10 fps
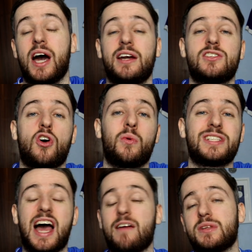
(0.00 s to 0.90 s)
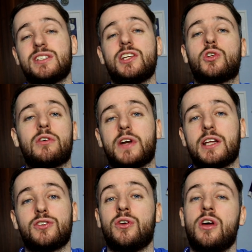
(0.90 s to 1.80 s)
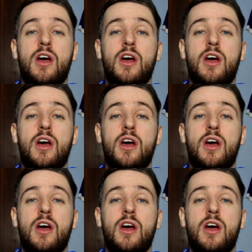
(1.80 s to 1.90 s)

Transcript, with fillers: And as always, I've been CJ Novo992.